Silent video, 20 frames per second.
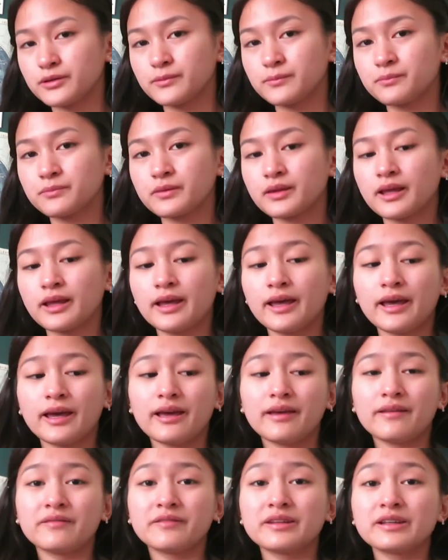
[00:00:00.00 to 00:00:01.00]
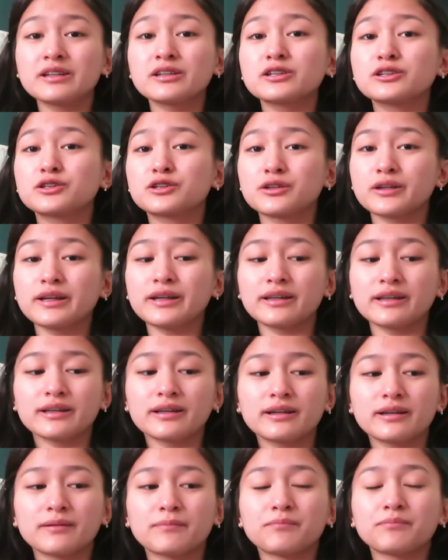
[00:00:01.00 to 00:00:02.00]
mood. And this
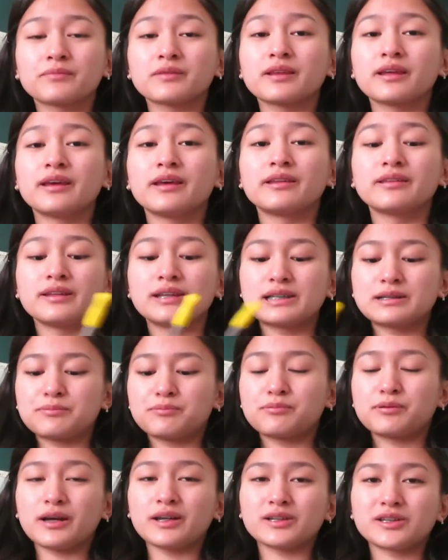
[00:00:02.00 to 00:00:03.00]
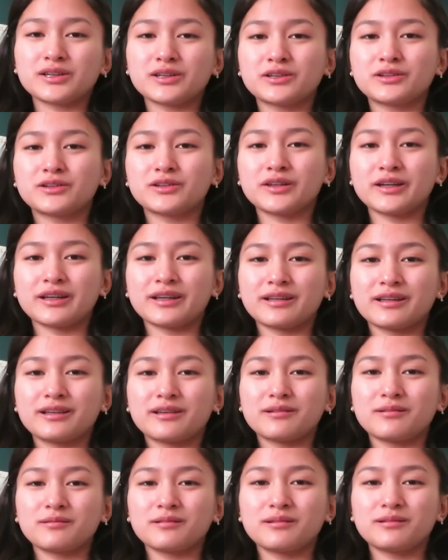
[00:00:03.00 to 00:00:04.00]
drink, this precious drink,
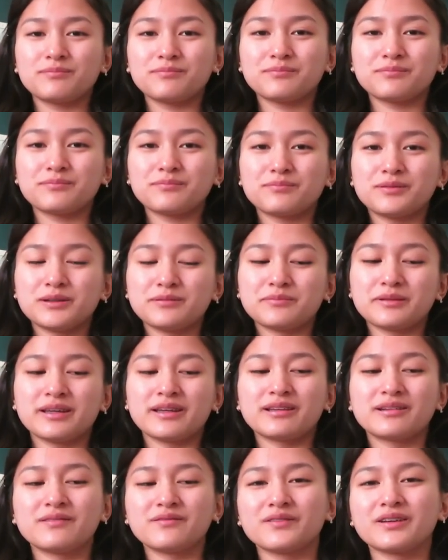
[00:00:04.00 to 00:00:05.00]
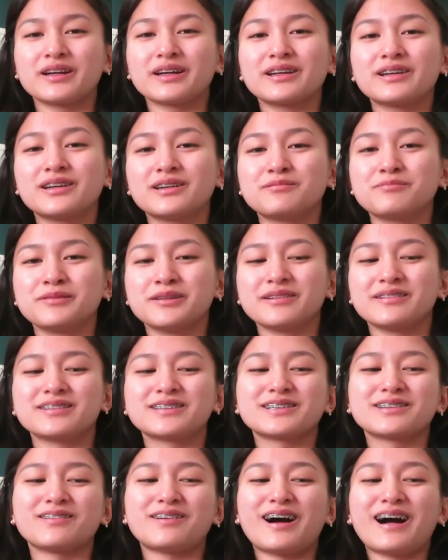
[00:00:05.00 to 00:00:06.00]
put me in a very good mood.
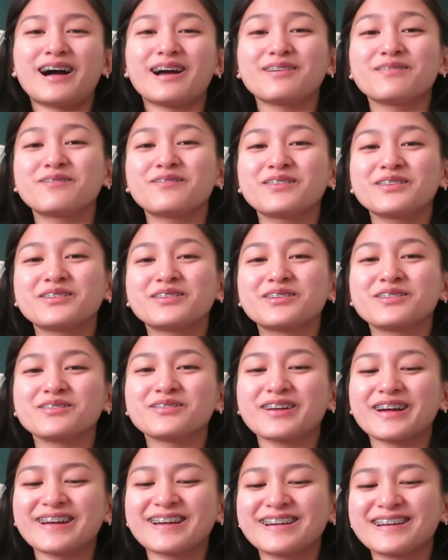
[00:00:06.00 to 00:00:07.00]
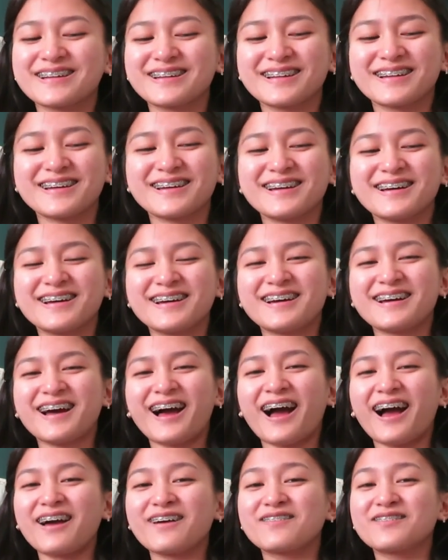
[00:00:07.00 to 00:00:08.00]
So I feel great.
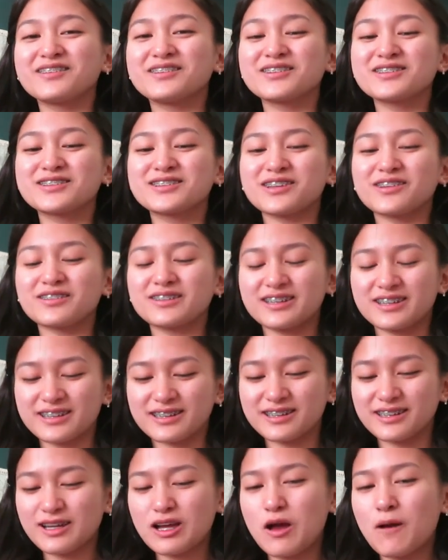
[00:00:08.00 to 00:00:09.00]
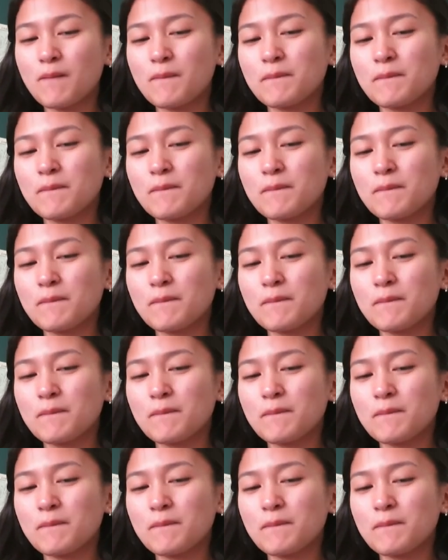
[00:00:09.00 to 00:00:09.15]
I feel so good.